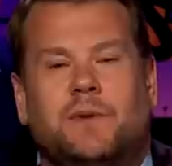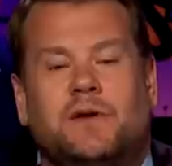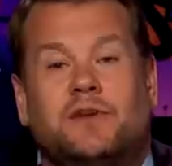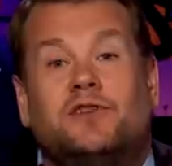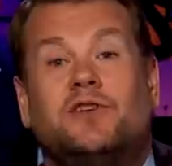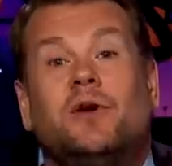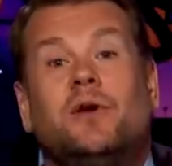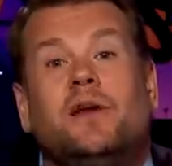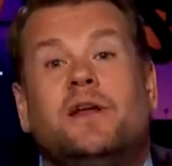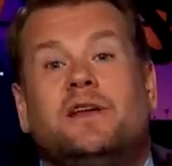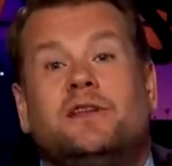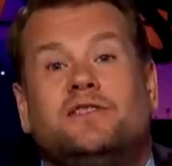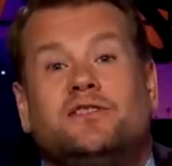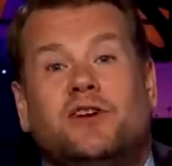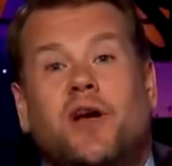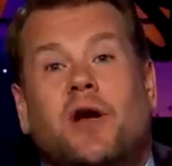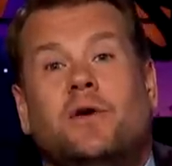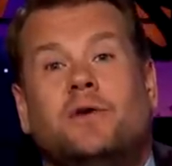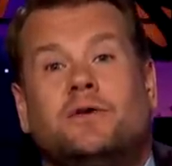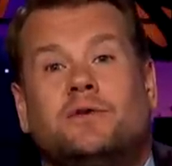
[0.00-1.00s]
But Julius
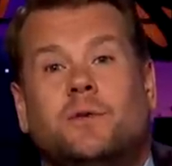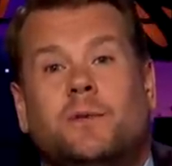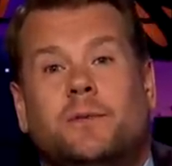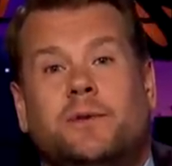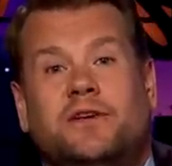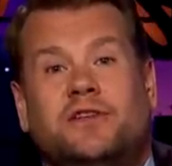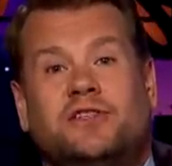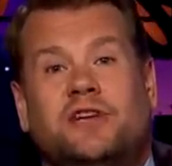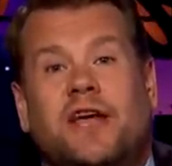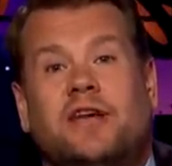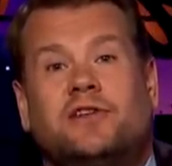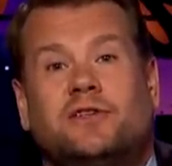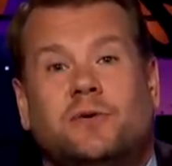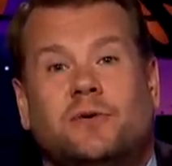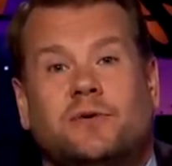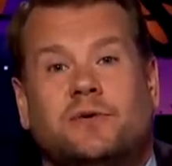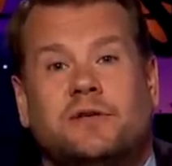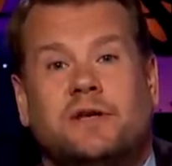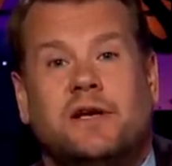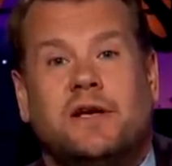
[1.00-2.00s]
Jones will be
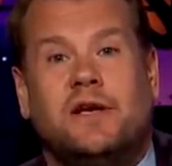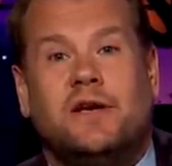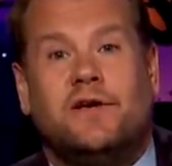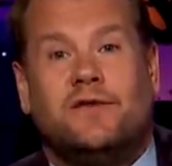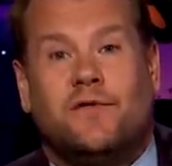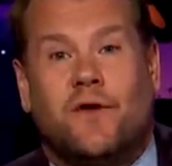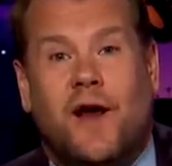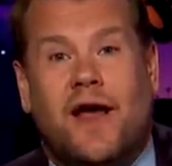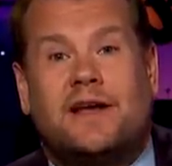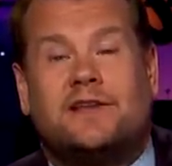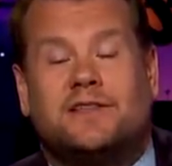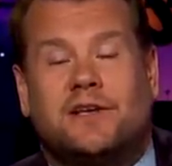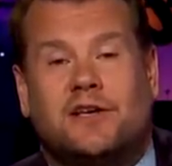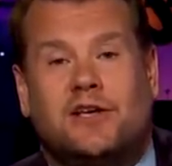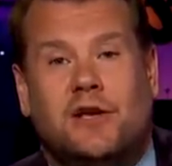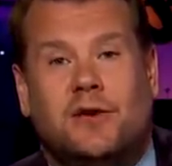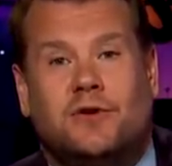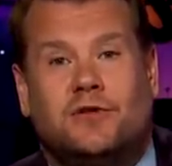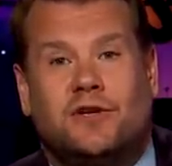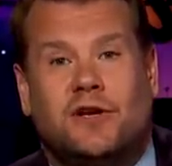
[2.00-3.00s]
scheduled for
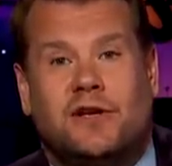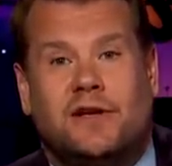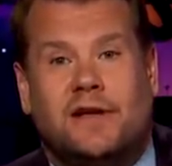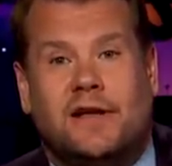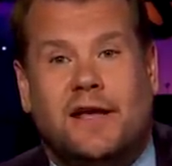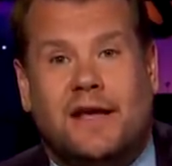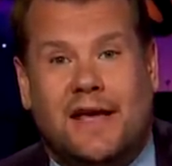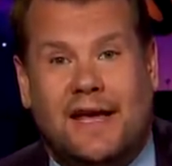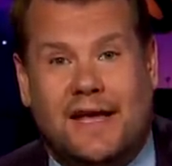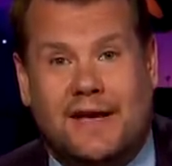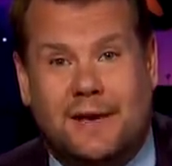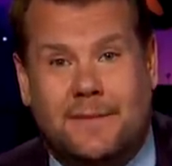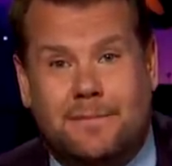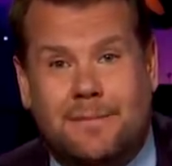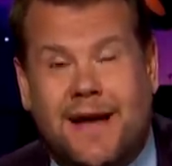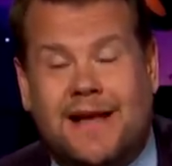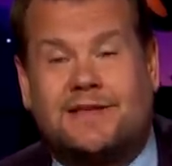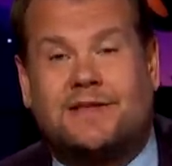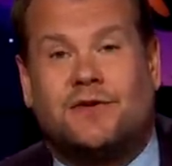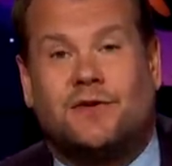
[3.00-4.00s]
execution in a
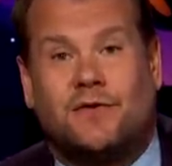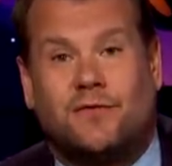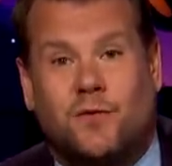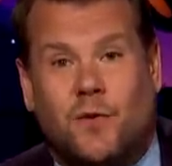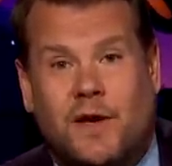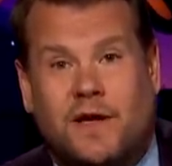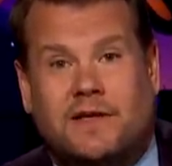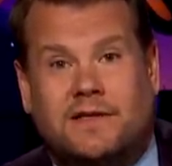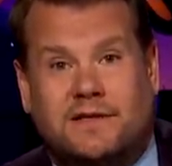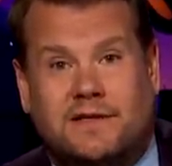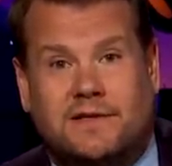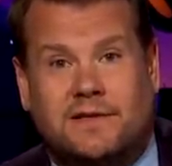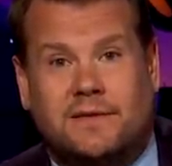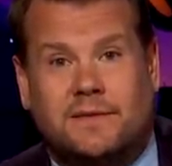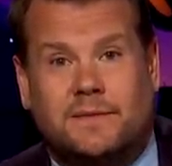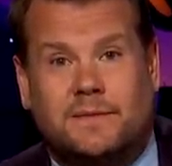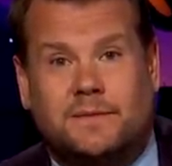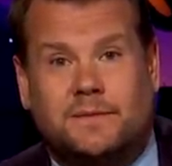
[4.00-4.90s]
matter of weeks.